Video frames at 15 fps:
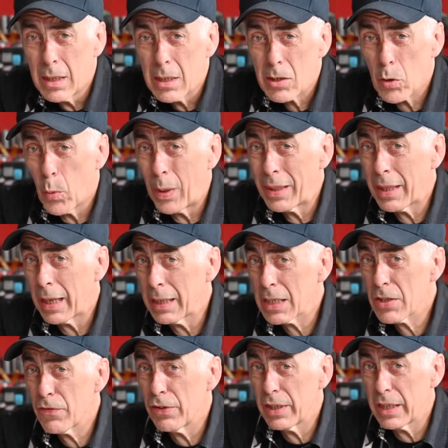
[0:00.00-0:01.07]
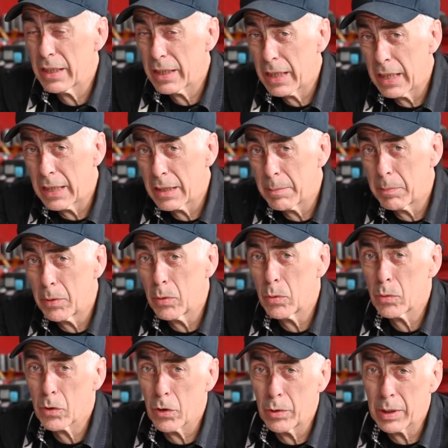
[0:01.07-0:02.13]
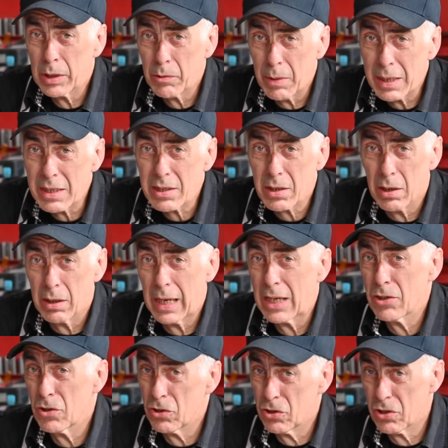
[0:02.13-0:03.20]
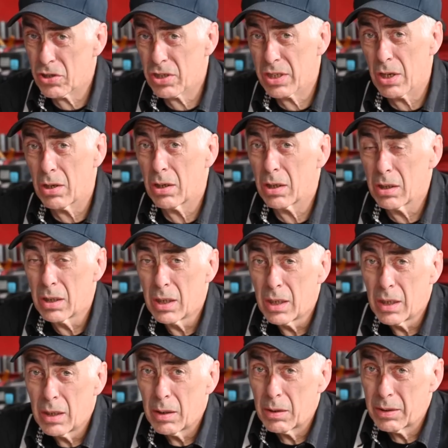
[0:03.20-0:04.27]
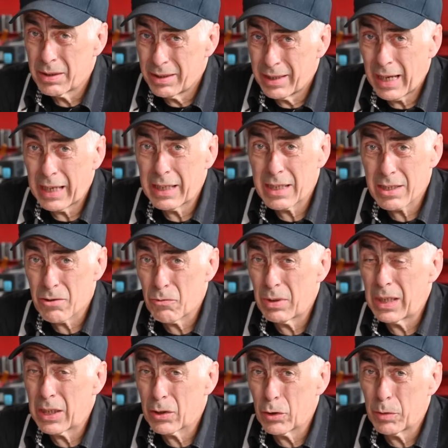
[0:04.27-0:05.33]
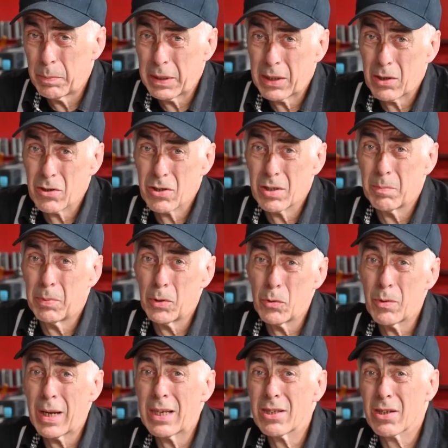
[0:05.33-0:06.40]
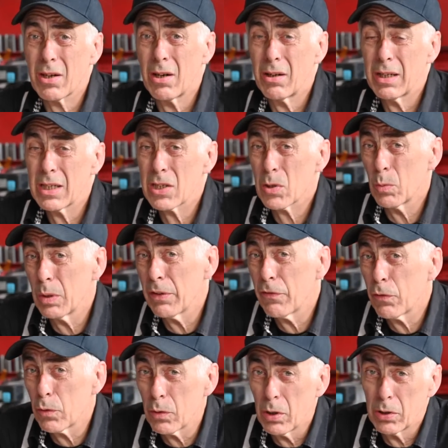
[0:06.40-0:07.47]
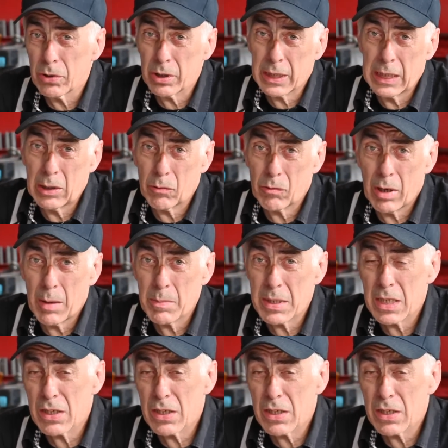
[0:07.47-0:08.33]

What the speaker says: So when that is fitted in the blue Konig race car, as you just saw, that is really good because the blue race car is only 400 kilograms.